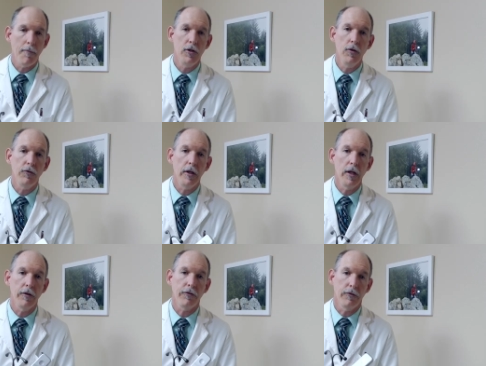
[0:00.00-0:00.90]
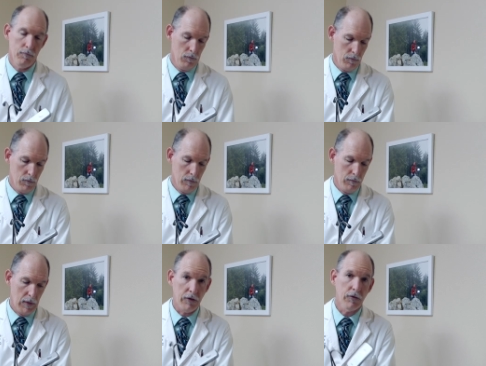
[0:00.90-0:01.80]
I've been using this
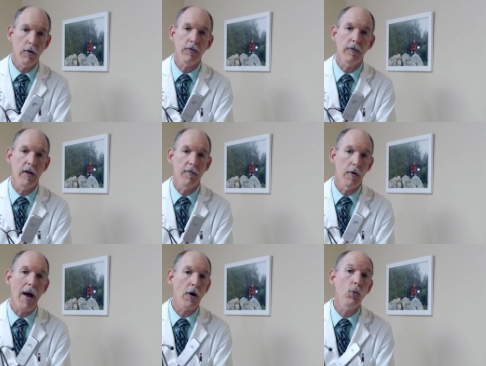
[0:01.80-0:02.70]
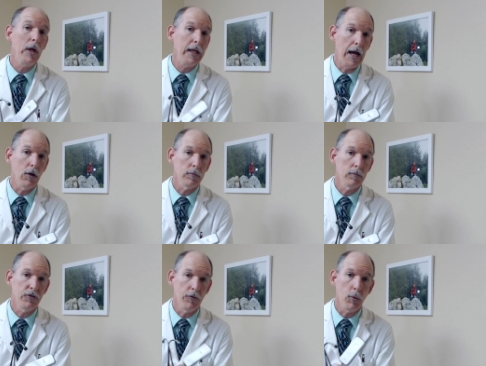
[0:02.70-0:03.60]
exclusively for about a week now,
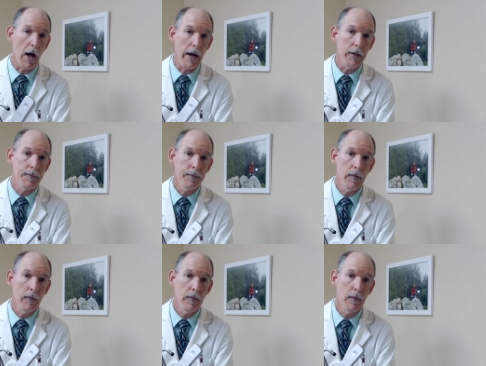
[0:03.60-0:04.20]
since we got it.